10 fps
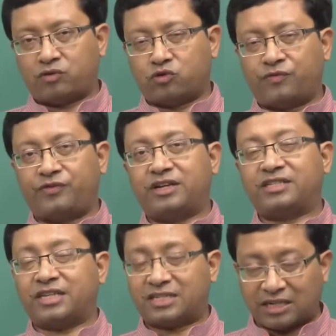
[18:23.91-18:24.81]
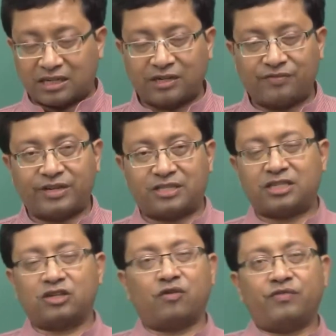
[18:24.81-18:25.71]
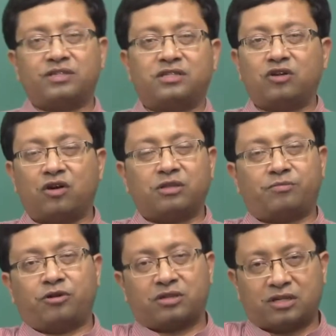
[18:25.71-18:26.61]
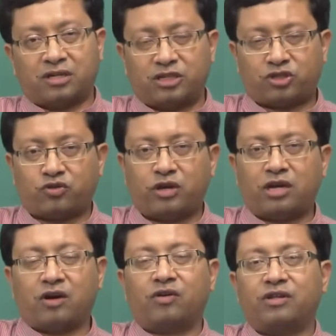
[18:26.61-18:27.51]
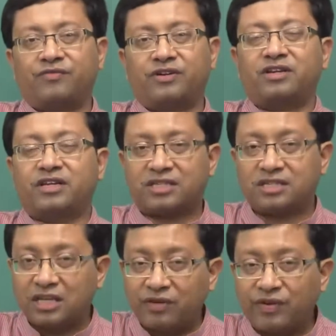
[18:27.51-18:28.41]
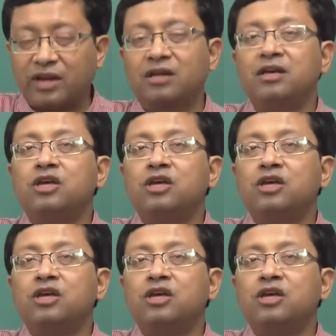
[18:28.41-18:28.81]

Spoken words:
So, if it is destructive testing, obviously all the products are destroyed, or if it is testing where